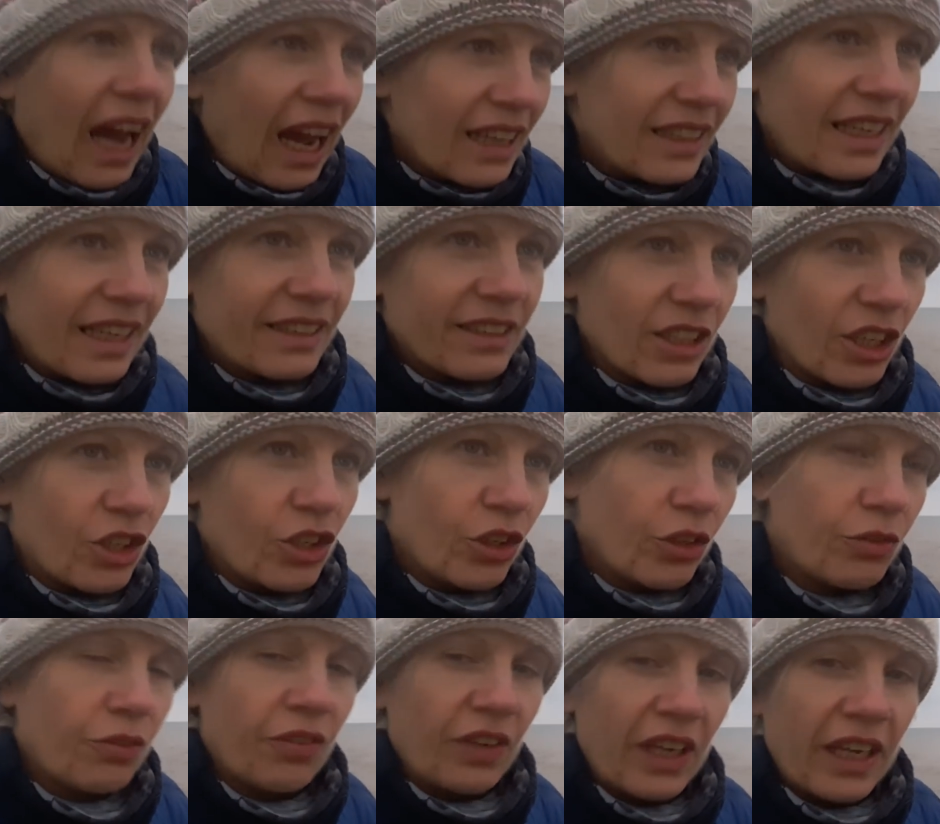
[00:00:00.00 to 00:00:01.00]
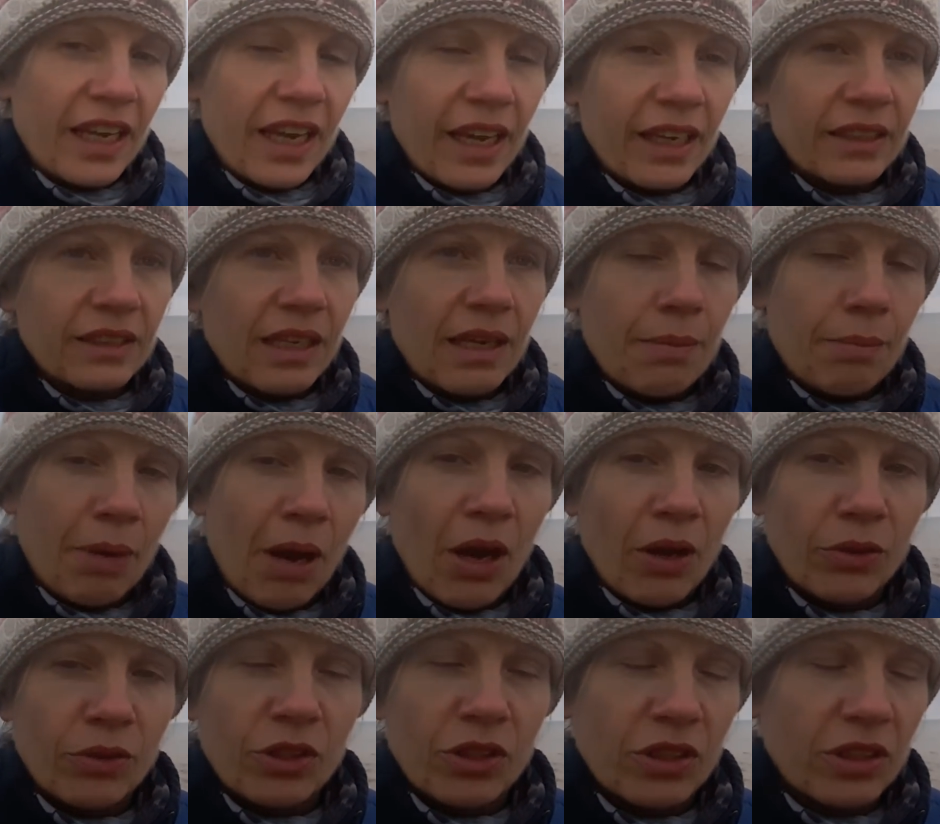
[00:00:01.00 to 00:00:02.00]
And yes, I could fill it in in
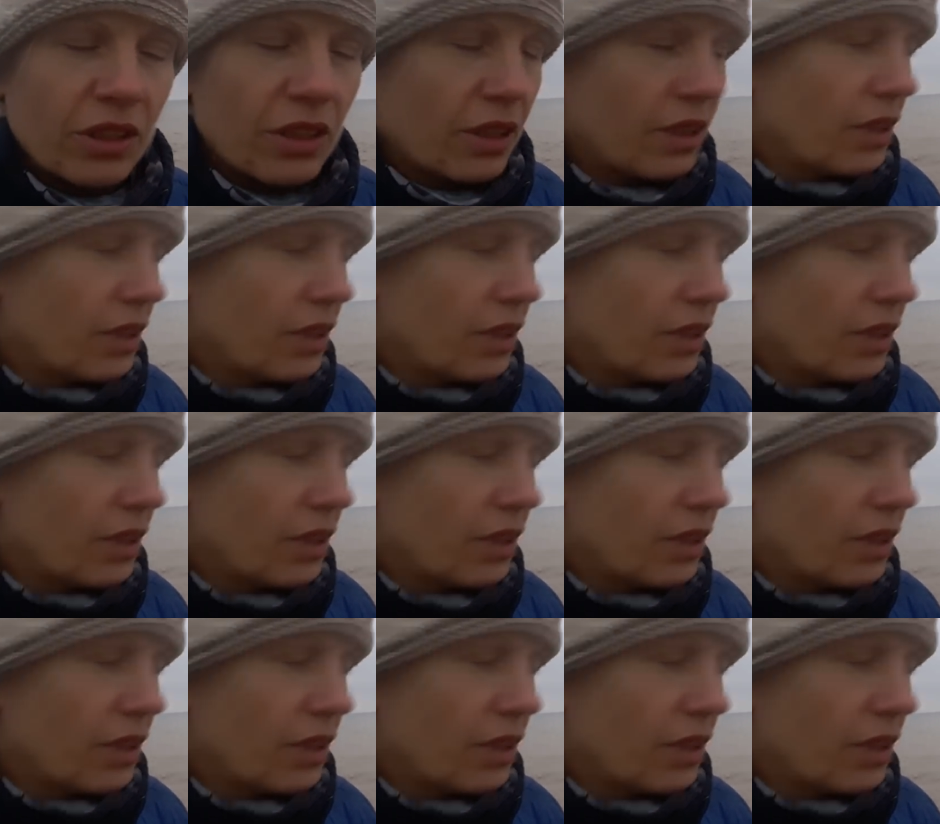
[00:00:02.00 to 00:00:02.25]
post